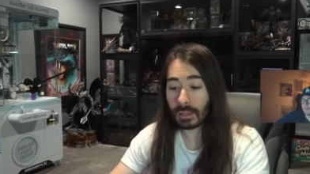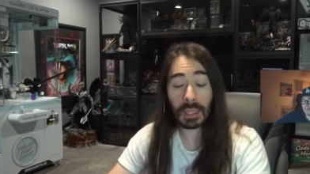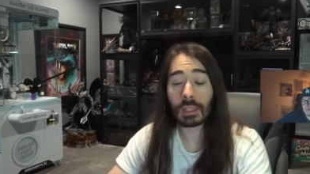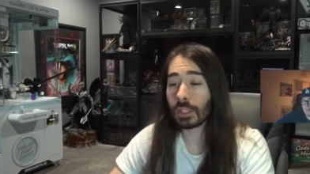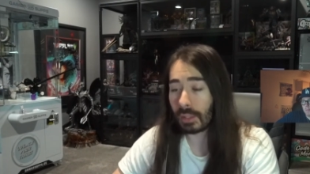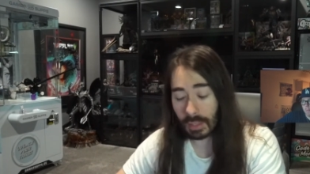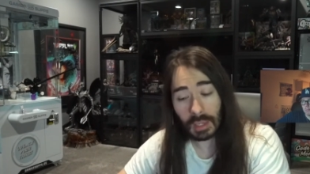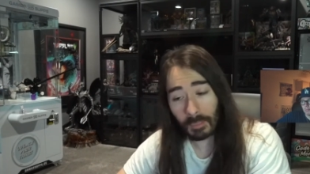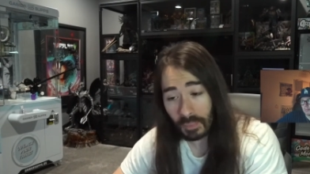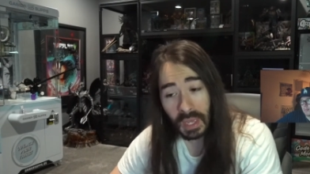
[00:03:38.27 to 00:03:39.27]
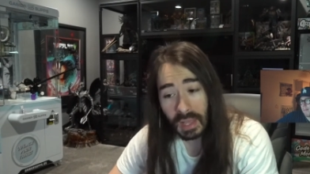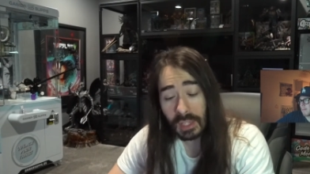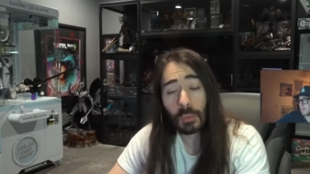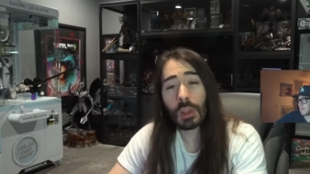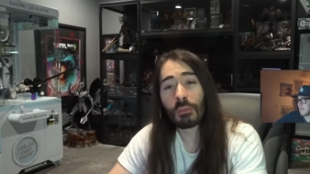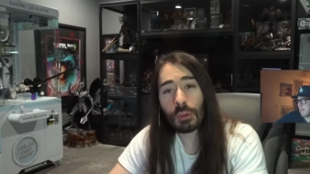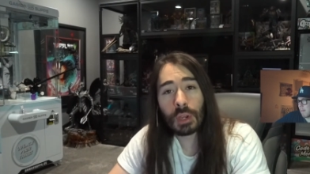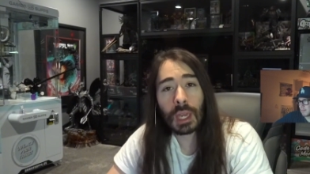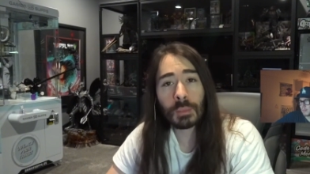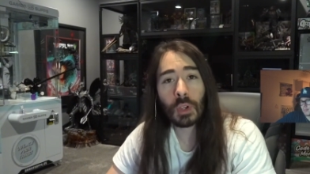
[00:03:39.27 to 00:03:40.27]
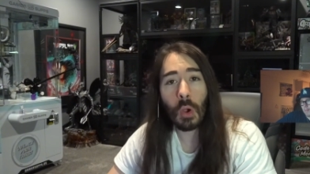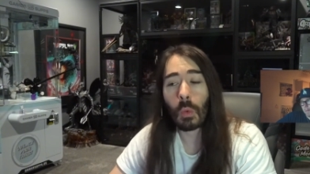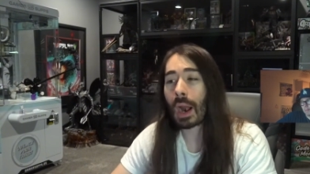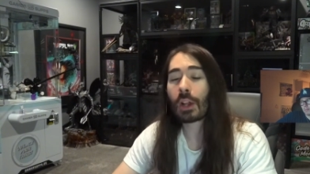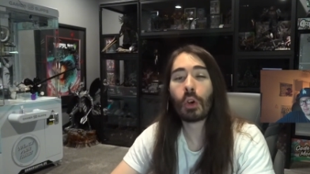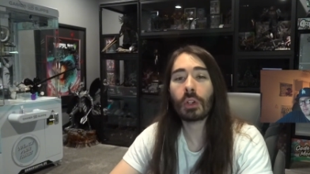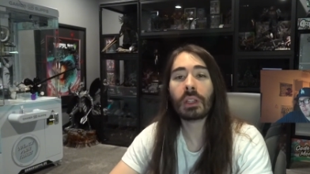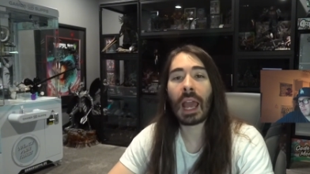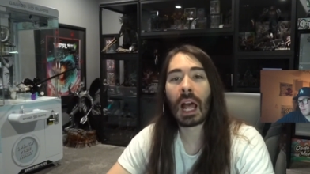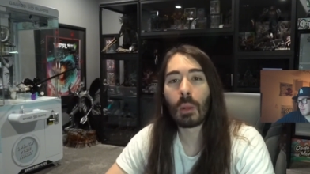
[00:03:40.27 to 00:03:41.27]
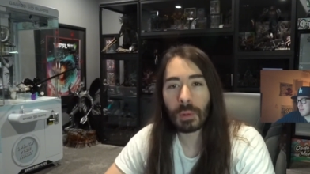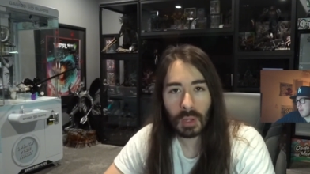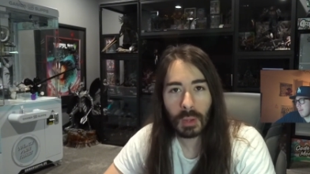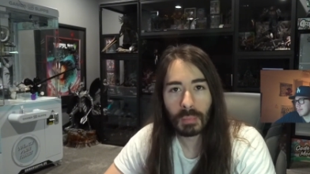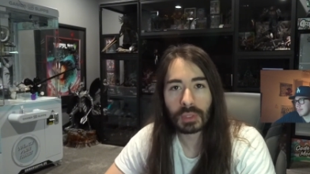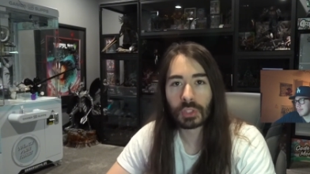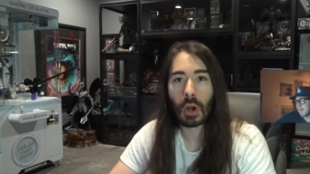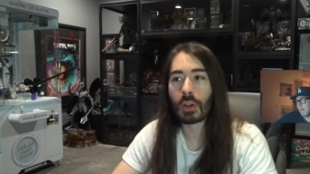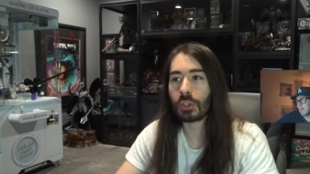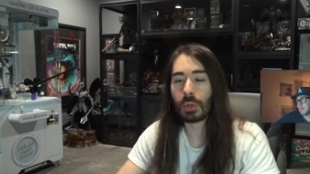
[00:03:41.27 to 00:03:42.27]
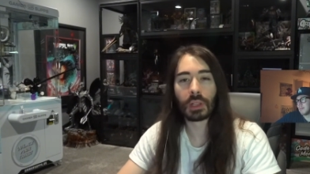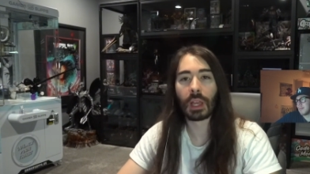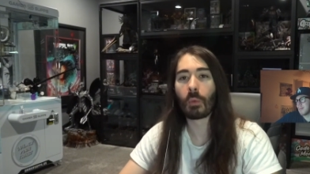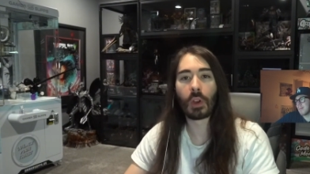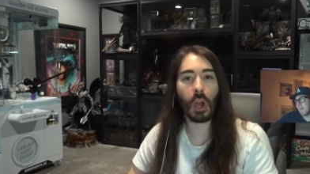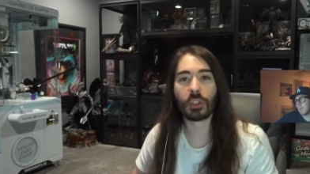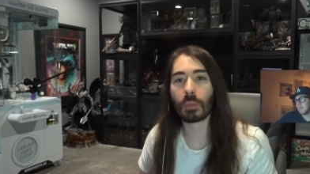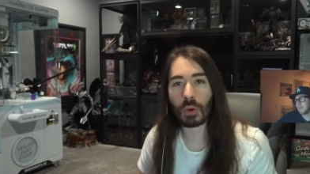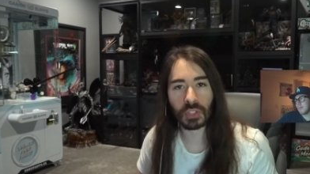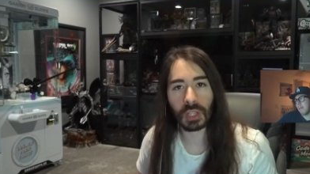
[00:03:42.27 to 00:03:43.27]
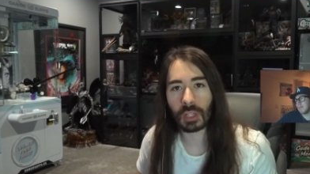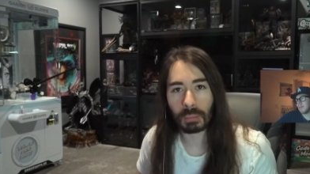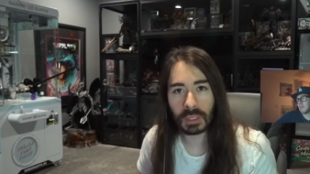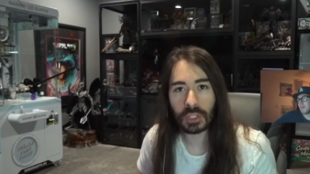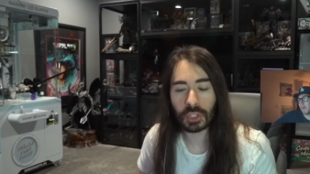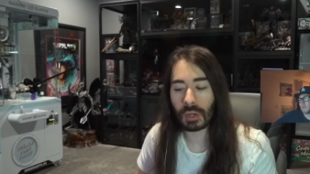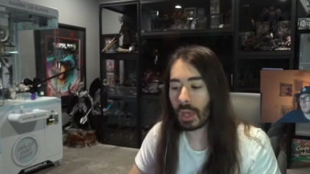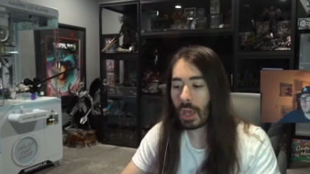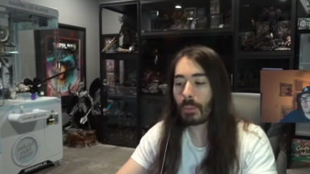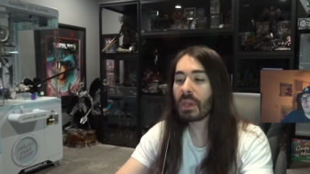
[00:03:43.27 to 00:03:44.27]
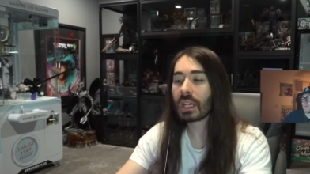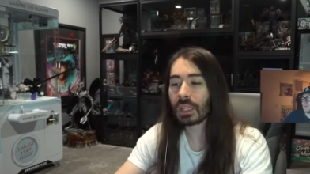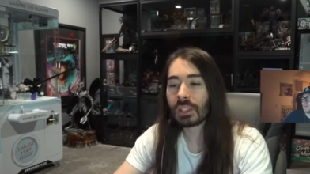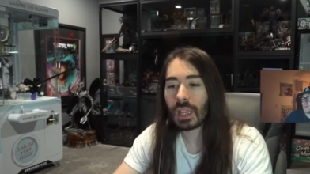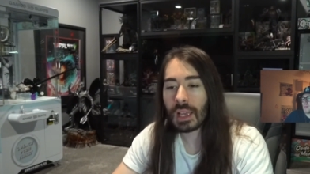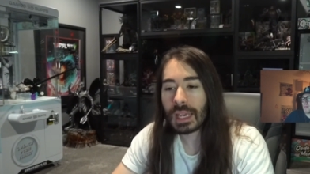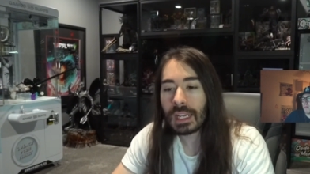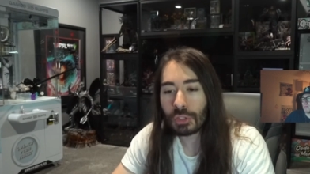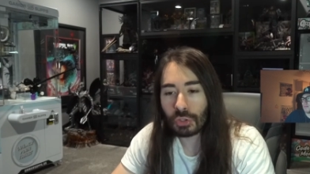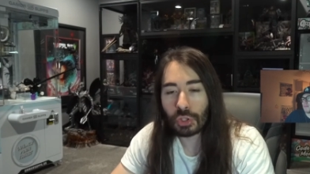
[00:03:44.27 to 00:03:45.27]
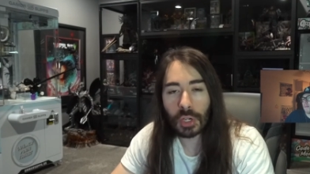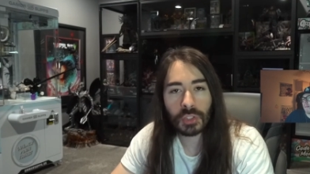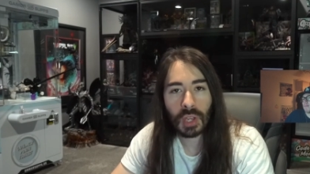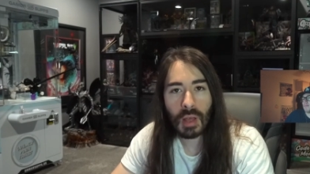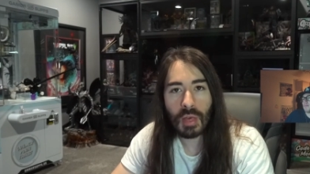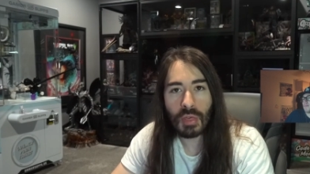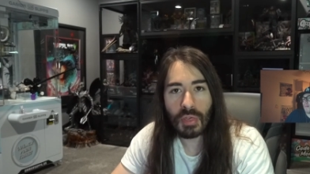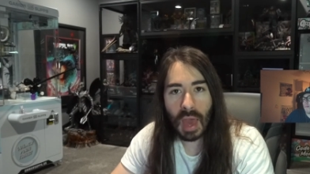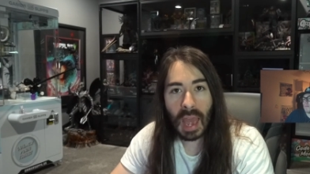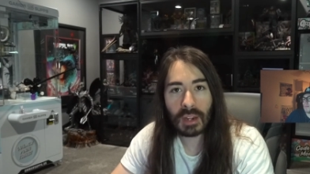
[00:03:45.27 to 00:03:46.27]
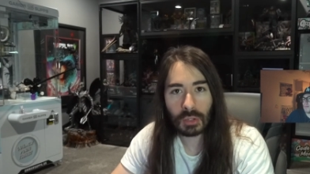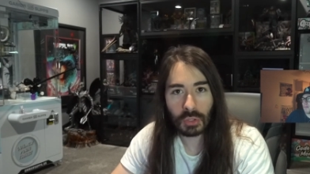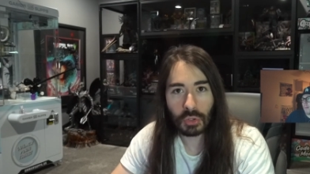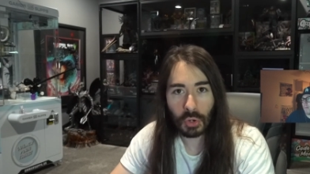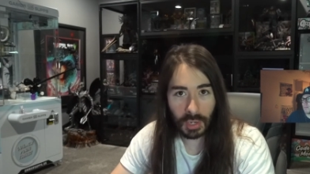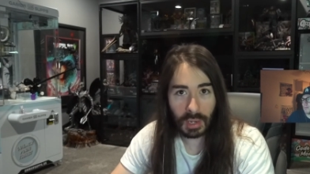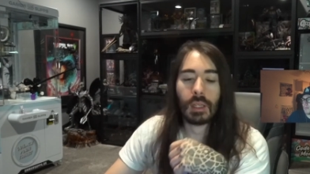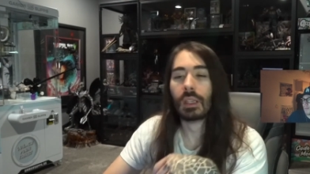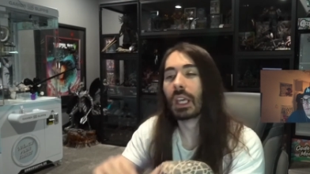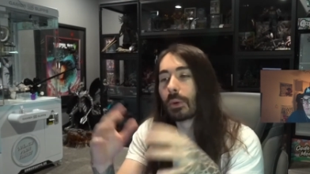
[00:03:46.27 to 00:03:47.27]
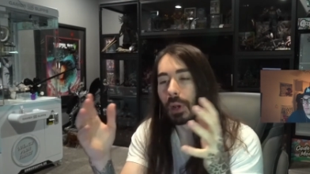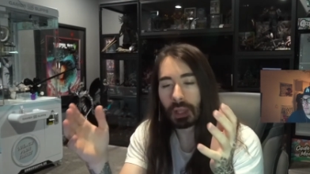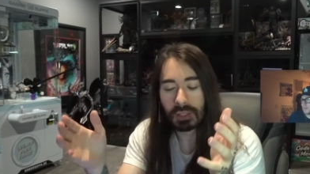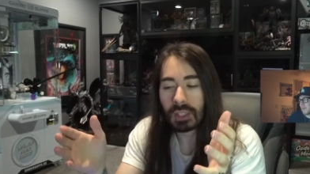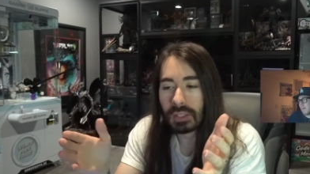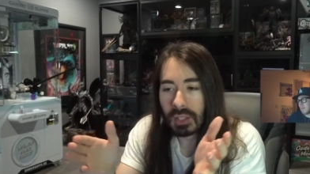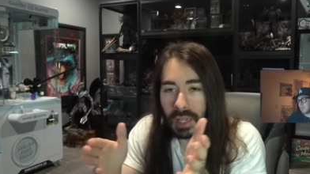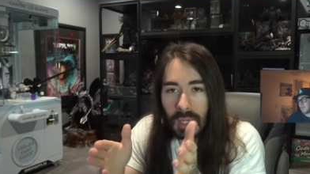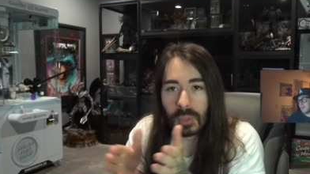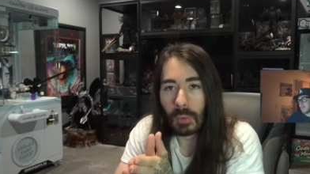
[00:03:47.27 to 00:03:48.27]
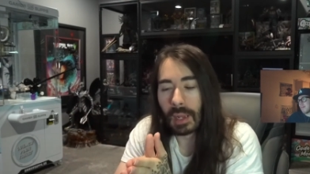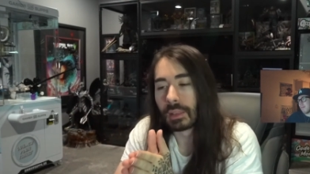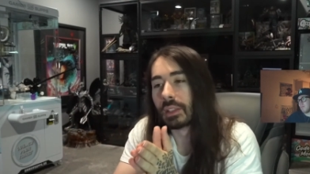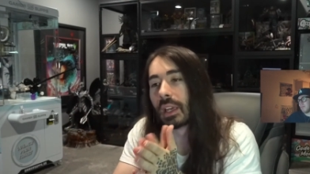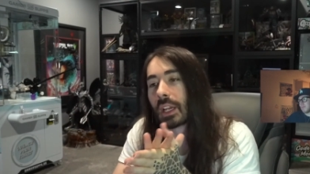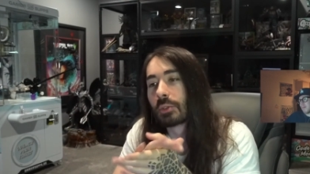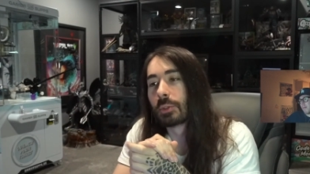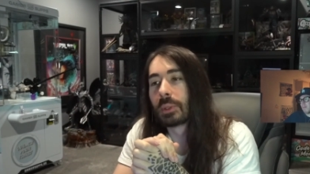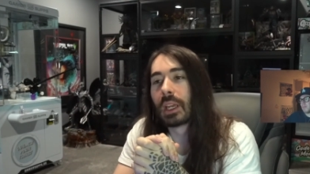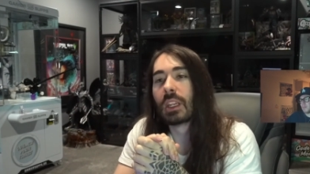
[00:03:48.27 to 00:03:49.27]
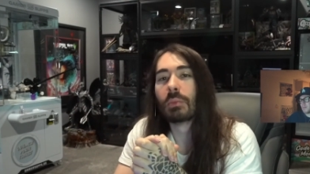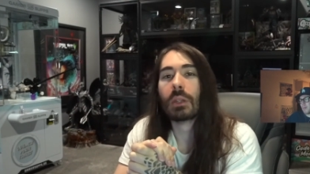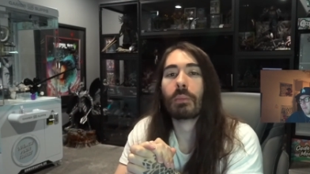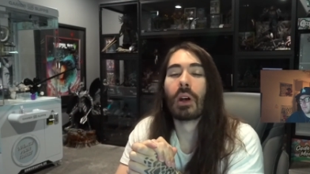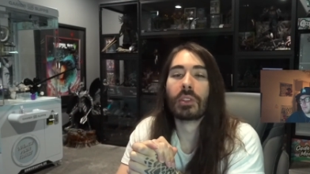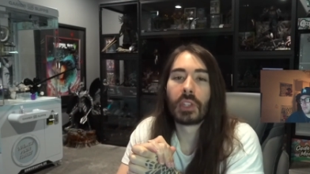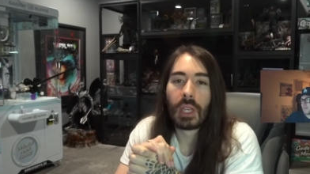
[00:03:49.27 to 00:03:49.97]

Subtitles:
Like this, again, this is one of the few games where I couldn't help but start doing like 100% completion because it is just that good. Anyway, let's get into the game directly, the actual spaghetti and meatballs.